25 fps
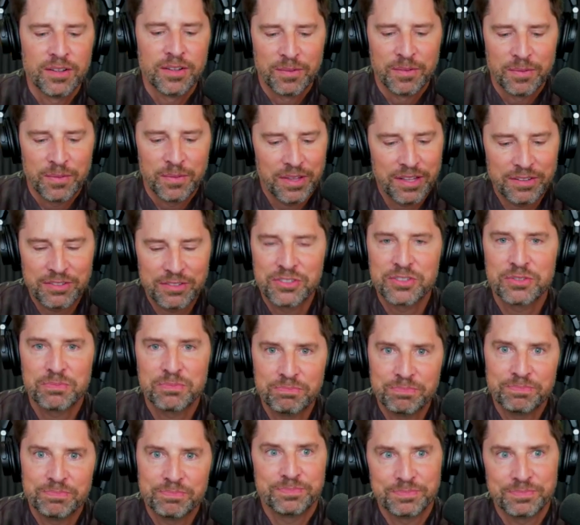it's
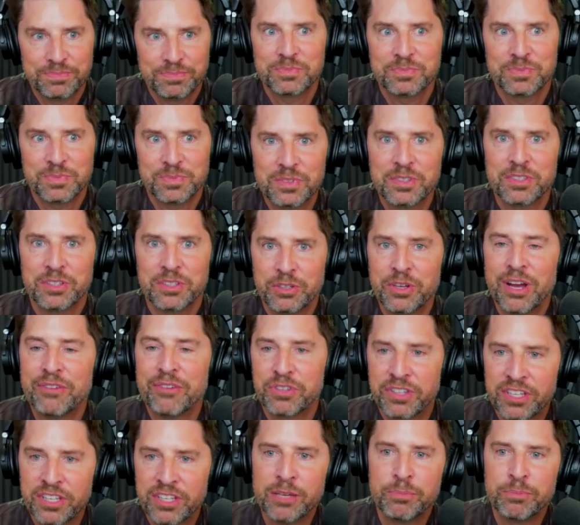you have
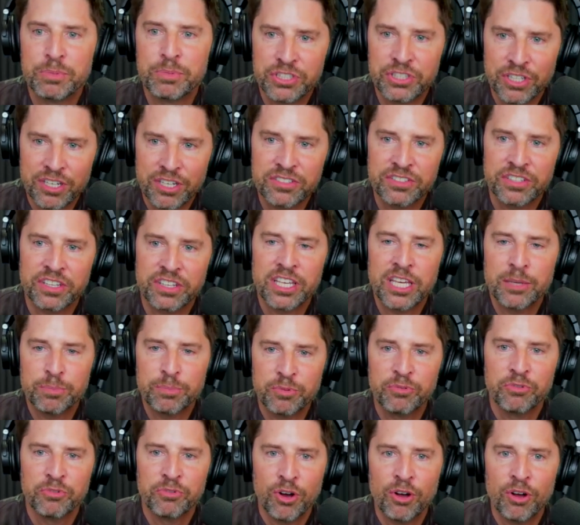to keep adjusting, keep
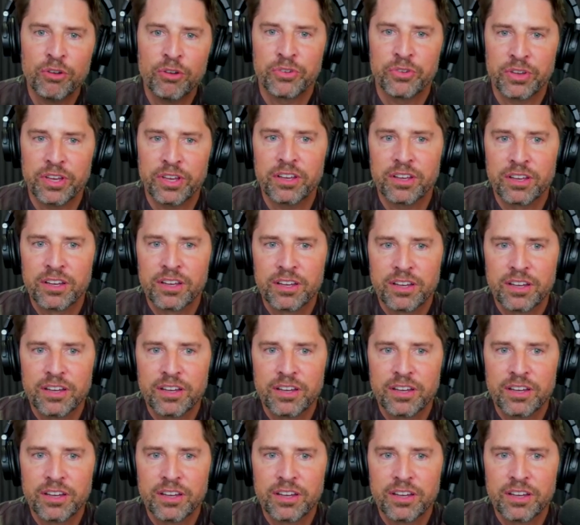evolving,